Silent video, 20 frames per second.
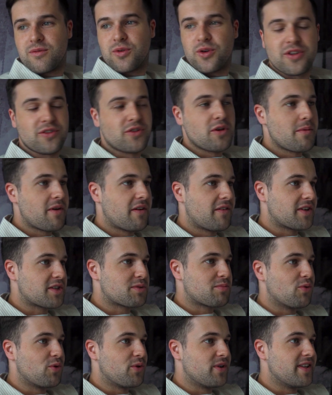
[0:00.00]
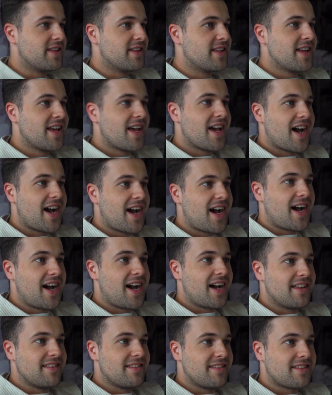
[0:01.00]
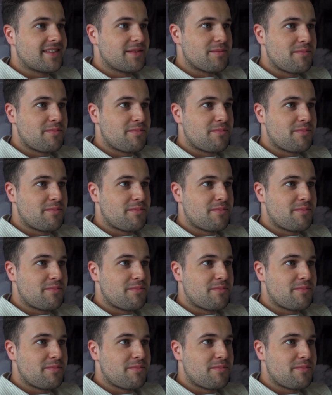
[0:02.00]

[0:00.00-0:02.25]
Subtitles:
We're going to do a bit of exploring and